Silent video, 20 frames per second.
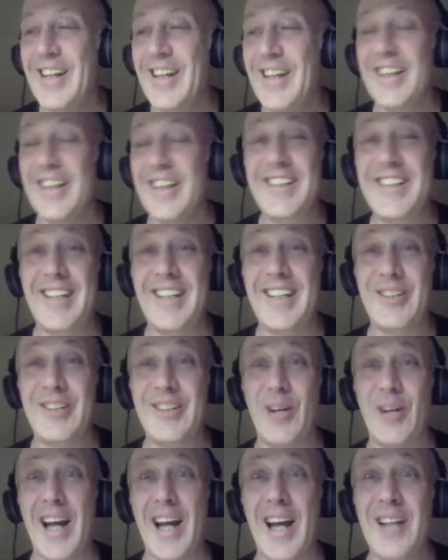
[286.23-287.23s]
Let's get to our
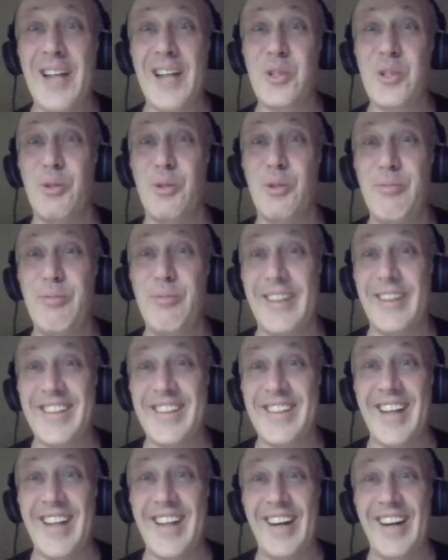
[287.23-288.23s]
actual picks
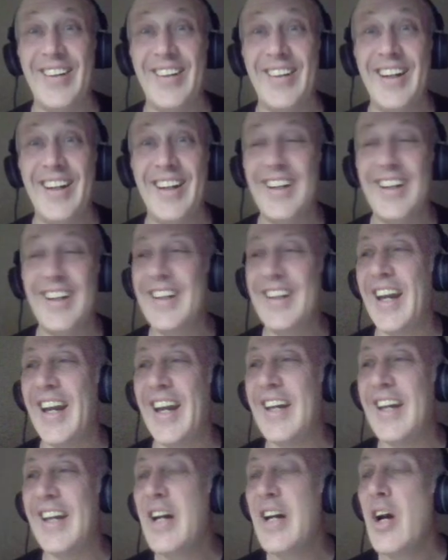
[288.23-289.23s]
now. Okay.
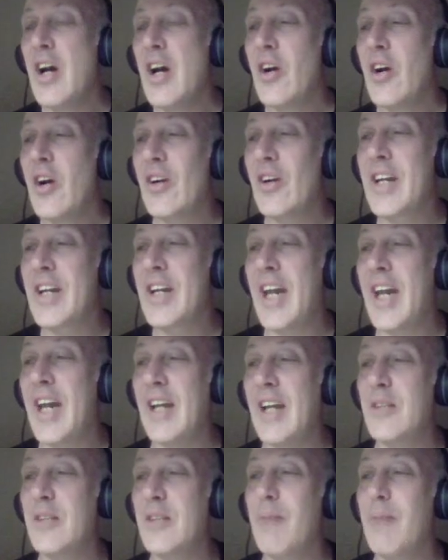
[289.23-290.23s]
Hurricanes,
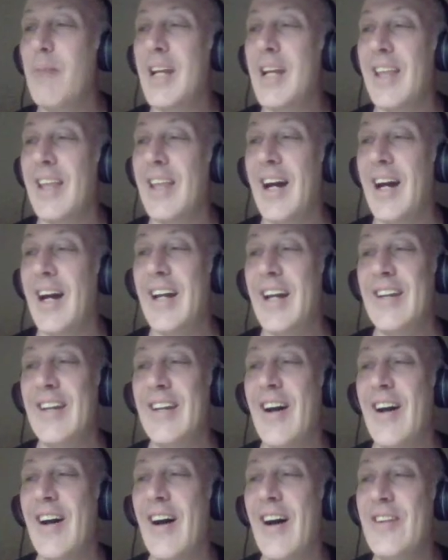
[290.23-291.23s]
money line,
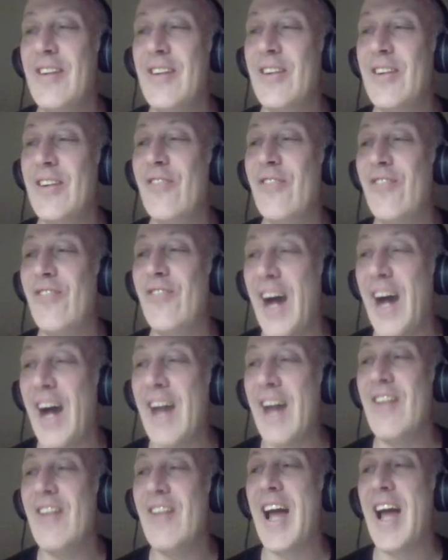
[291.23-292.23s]
under five and
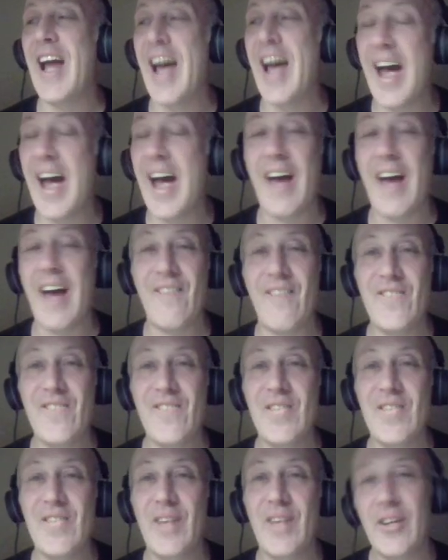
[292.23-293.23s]
a half.
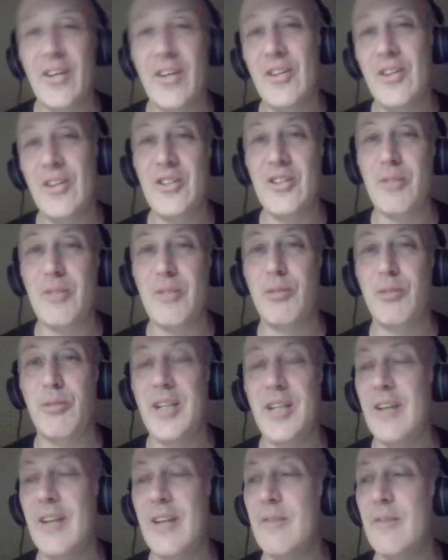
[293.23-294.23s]
Could have just
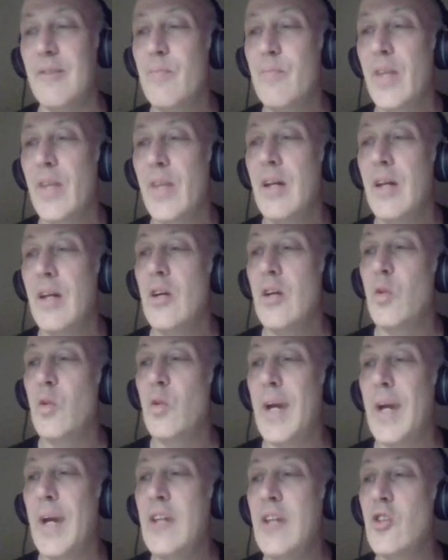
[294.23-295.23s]
pretended.
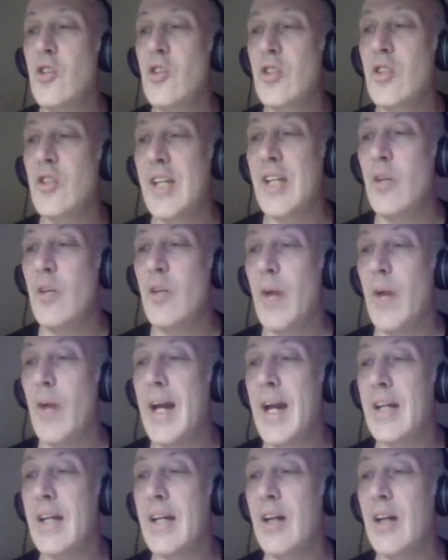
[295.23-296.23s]
Rangers in
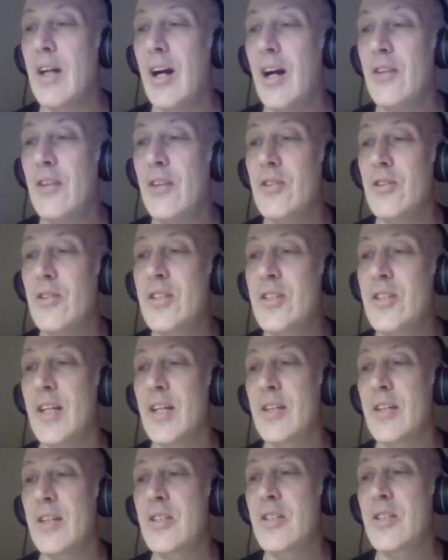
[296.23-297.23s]
reg under
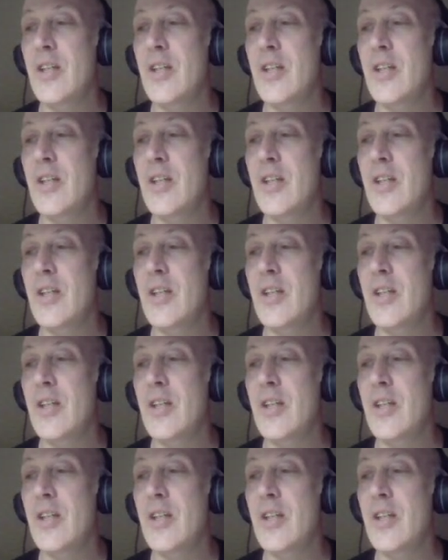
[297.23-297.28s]
six.